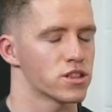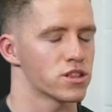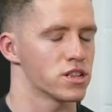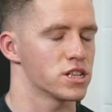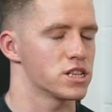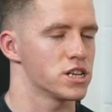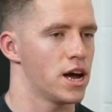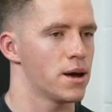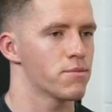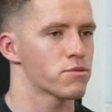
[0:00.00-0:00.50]
at the
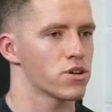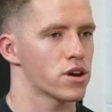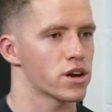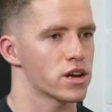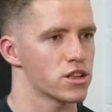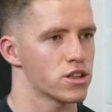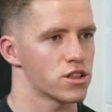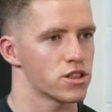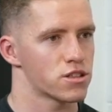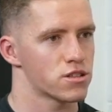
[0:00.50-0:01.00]
time, so I could
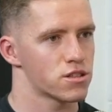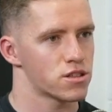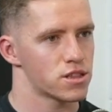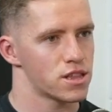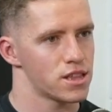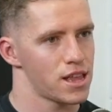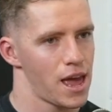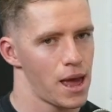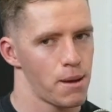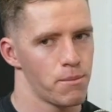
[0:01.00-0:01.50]
mm. just
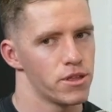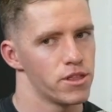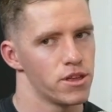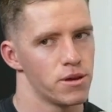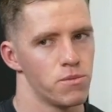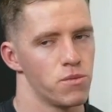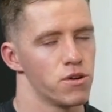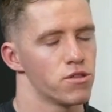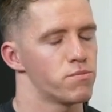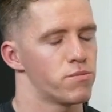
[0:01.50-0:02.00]
hammer
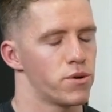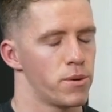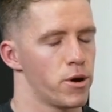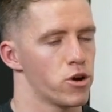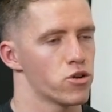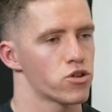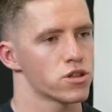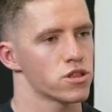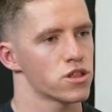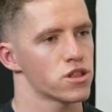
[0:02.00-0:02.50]
them with
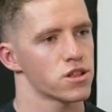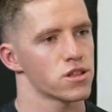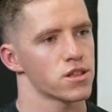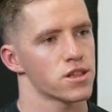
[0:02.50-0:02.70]
promotions.